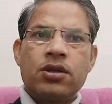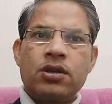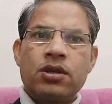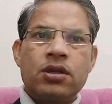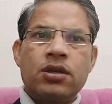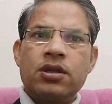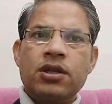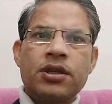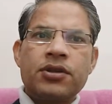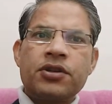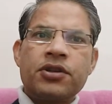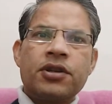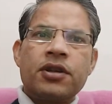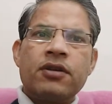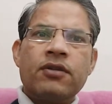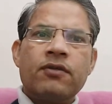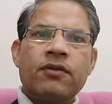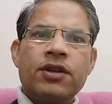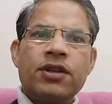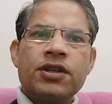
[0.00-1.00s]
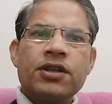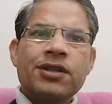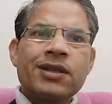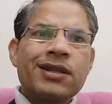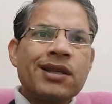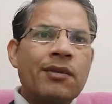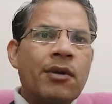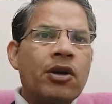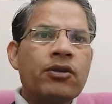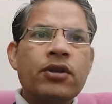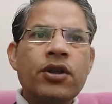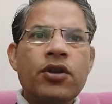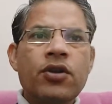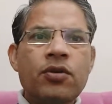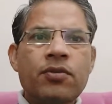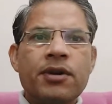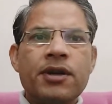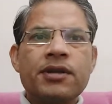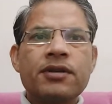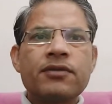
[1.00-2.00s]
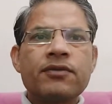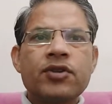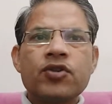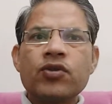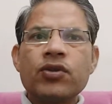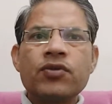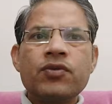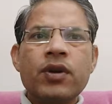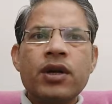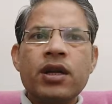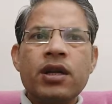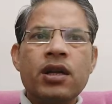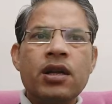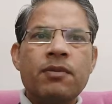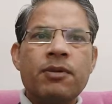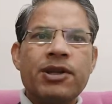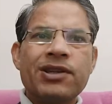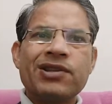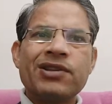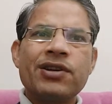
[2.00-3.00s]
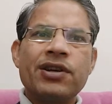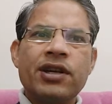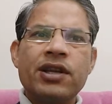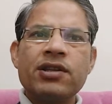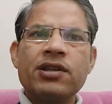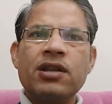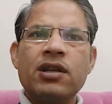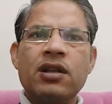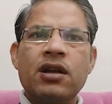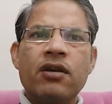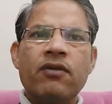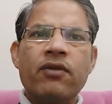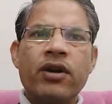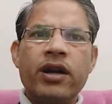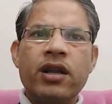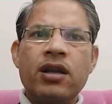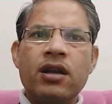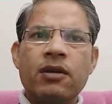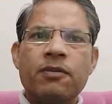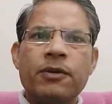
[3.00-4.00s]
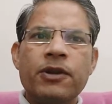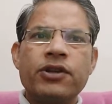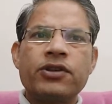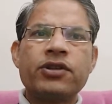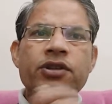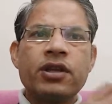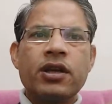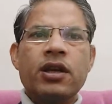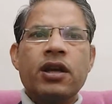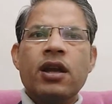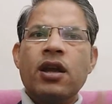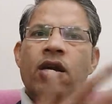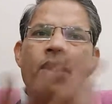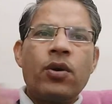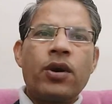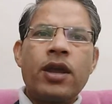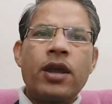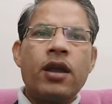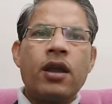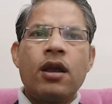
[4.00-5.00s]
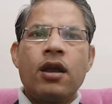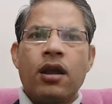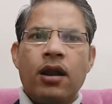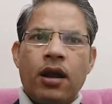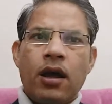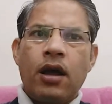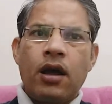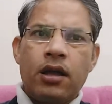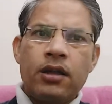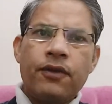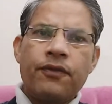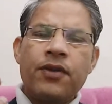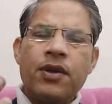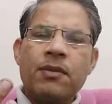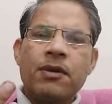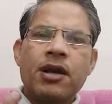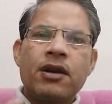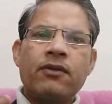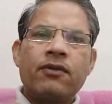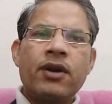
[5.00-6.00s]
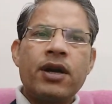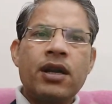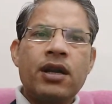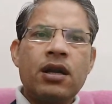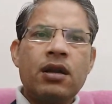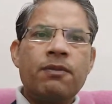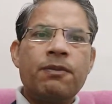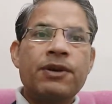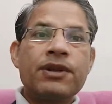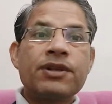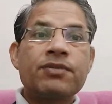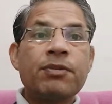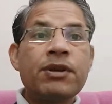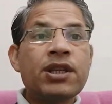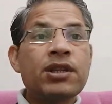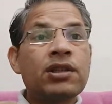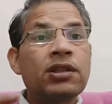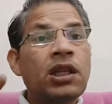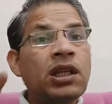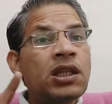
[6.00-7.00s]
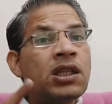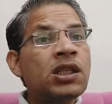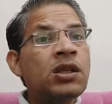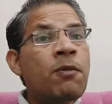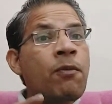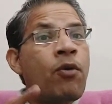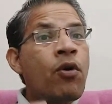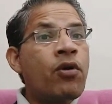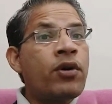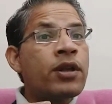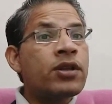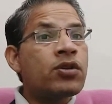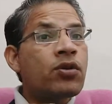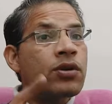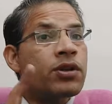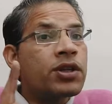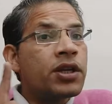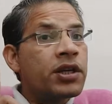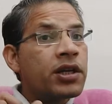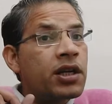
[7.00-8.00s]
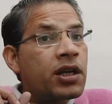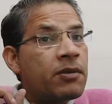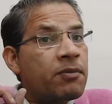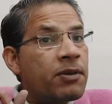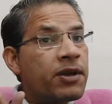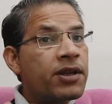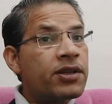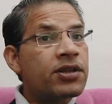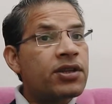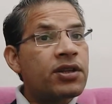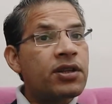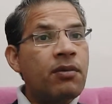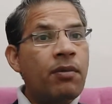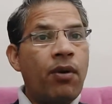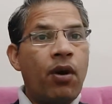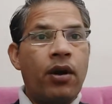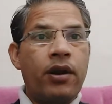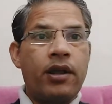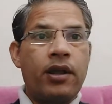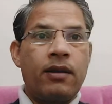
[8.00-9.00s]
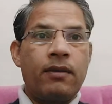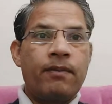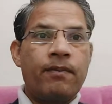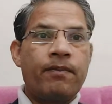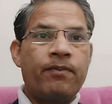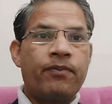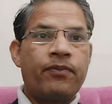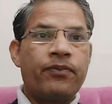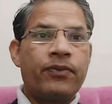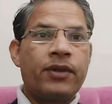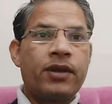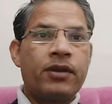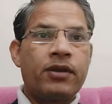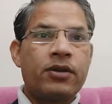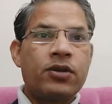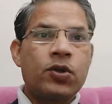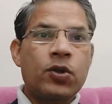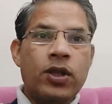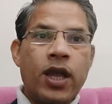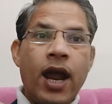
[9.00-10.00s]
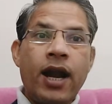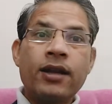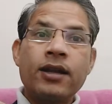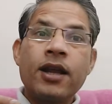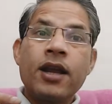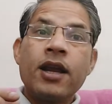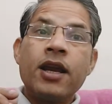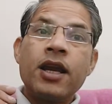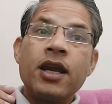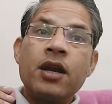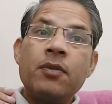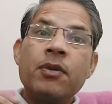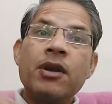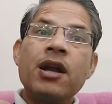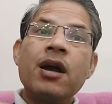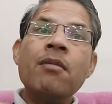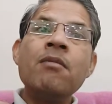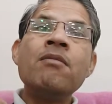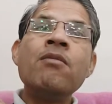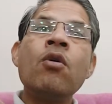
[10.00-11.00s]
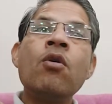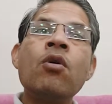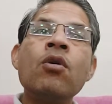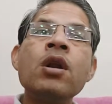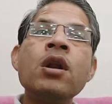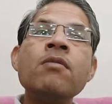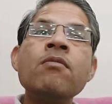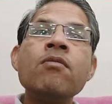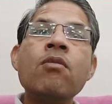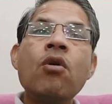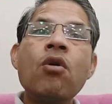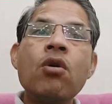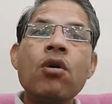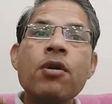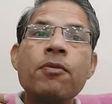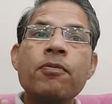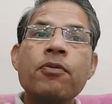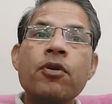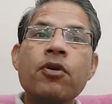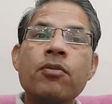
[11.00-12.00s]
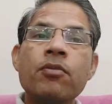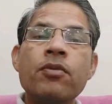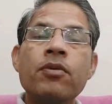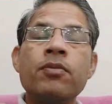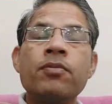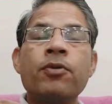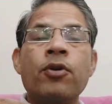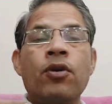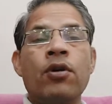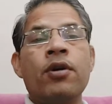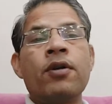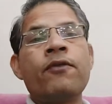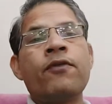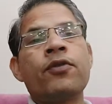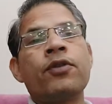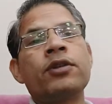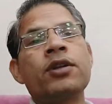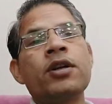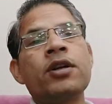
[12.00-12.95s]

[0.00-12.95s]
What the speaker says: Yesterday, we discussed about the humerus, which was vertically placed, radius ulna, vertically placed. Okay, the femur, vertically placed. But this bone is horizontally placed in the body, so that it become more and more prone for the